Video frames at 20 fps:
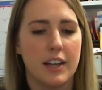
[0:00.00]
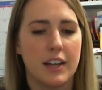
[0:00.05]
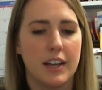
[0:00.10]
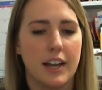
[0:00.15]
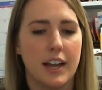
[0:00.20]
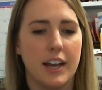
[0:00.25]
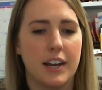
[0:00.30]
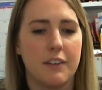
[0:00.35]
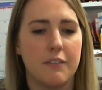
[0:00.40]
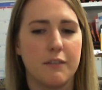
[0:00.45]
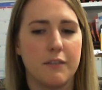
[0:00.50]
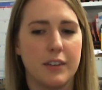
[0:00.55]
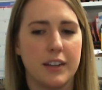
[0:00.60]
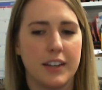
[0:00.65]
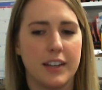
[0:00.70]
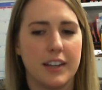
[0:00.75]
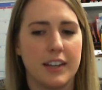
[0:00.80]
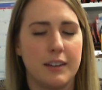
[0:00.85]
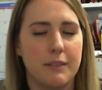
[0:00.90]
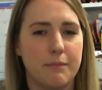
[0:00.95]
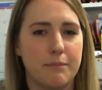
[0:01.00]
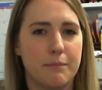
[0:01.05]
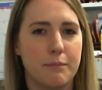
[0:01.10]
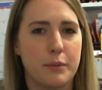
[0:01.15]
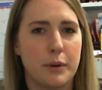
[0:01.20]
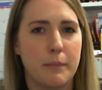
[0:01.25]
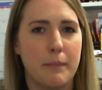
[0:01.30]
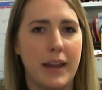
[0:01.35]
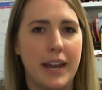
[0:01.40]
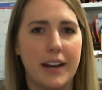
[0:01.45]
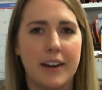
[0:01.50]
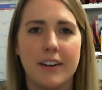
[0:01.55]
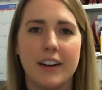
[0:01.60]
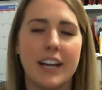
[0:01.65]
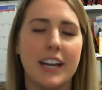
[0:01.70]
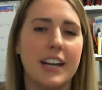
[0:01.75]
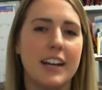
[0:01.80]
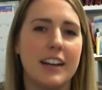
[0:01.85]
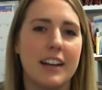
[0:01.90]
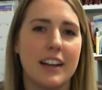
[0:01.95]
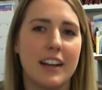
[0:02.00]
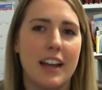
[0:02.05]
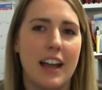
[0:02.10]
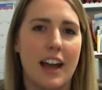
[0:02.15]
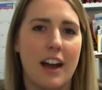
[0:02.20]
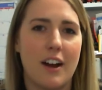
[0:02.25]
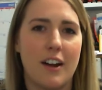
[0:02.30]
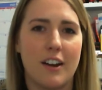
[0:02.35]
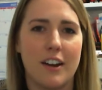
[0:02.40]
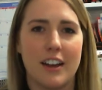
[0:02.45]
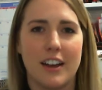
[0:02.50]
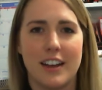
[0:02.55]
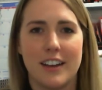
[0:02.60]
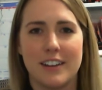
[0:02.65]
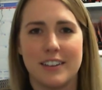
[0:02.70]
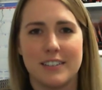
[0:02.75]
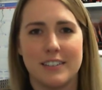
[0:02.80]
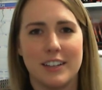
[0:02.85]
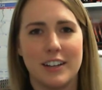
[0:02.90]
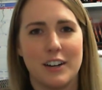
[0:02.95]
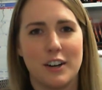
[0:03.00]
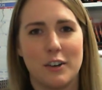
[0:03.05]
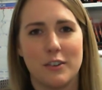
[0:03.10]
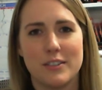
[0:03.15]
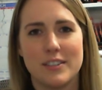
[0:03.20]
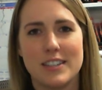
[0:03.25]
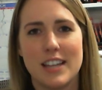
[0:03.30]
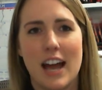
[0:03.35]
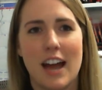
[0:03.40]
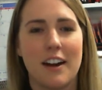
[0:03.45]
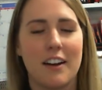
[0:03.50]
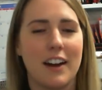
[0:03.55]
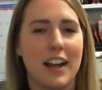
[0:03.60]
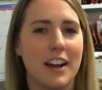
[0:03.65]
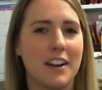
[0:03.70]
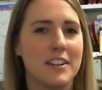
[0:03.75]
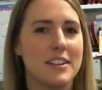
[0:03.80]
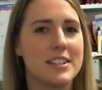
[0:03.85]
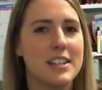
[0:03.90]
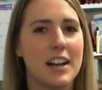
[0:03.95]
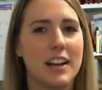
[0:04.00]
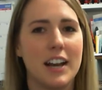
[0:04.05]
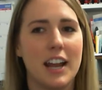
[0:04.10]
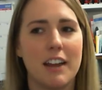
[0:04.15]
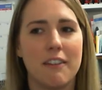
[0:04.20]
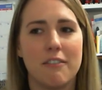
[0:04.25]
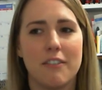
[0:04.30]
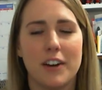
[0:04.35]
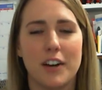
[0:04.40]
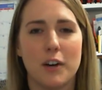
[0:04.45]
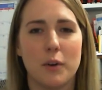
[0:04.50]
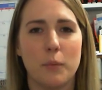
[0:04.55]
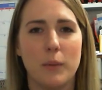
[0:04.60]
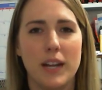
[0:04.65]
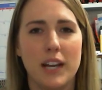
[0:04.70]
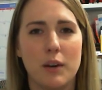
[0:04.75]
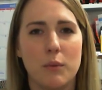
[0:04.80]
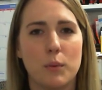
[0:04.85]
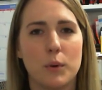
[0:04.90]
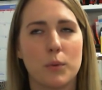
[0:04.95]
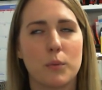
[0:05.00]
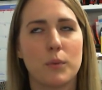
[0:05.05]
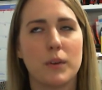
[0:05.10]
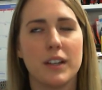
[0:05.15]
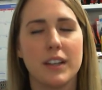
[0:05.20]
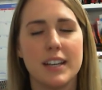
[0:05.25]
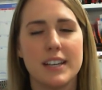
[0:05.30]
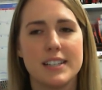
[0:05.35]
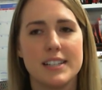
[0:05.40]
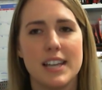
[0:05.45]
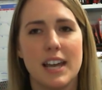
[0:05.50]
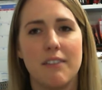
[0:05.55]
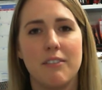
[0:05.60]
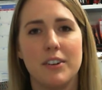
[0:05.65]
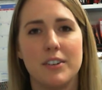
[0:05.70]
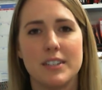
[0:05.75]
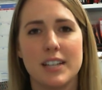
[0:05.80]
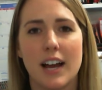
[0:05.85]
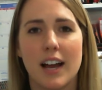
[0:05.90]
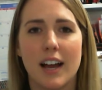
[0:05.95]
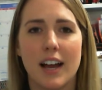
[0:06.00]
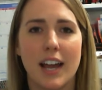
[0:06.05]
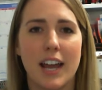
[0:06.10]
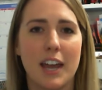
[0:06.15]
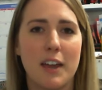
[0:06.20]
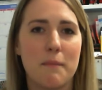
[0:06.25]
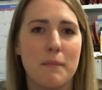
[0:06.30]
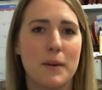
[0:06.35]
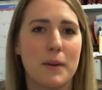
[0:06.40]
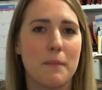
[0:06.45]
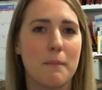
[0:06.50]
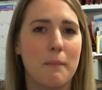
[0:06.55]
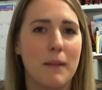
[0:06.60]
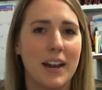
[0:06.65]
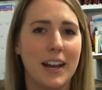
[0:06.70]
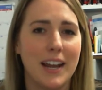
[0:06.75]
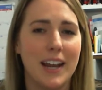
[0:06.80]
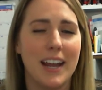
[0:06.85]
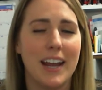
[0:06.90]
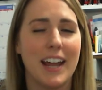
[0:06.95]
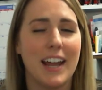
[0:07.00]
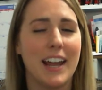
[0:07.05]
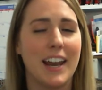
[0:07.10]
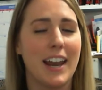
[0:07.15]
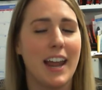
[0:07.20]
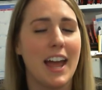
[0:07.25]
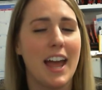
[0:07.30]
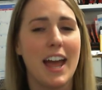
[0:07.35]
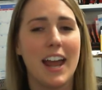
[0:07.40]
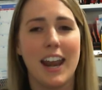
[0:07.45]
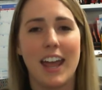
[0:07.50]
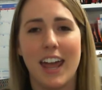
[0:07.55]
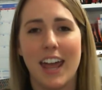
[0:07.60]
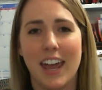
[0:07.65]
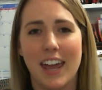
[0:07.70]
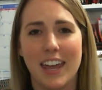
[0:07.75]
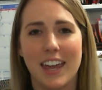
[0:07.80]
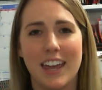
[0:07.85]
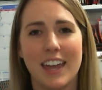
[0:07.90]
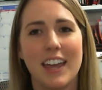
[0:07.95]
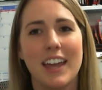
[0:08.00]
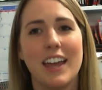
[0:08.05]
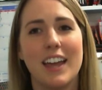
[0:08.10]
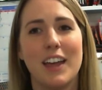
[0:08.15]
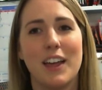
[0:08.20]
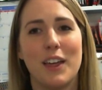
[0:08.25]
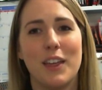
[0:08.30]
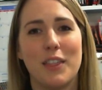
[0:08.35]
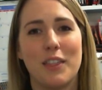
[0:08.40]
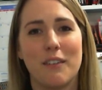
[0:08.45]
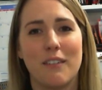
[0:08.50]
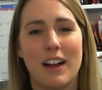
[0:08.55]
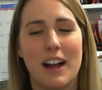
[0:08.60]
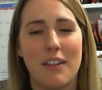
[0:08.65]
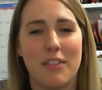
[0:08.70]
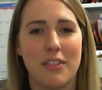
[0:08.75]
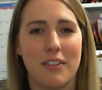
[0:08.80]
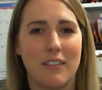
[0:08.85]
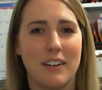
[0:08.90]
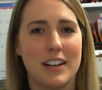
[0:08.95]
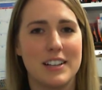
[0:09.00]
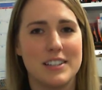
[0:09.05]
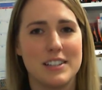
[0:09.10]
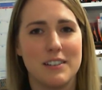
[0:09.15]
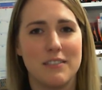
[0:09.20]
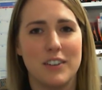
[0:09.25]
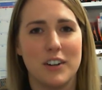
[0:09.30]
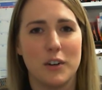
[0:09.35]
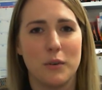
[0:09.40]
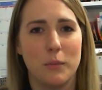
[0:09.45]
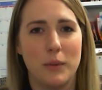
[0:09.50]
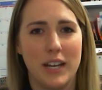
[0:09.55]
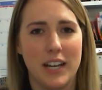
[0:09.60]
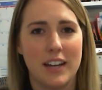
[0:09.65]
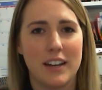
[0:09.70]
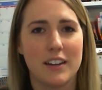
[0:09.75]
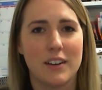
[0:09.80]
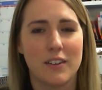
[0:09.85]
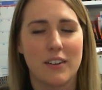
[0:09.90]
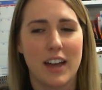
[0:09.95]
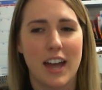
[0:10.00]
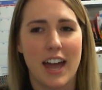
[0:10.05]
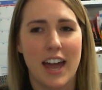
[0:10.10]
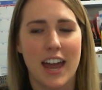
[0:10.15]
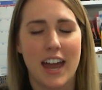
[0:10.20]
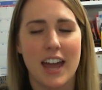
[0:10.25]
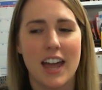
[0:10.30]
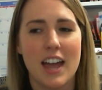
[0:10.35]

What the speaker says: Kind of preparing on a Saturday or Sunday for your week will really save you time, money, and headache throughout the rest of your week, okay?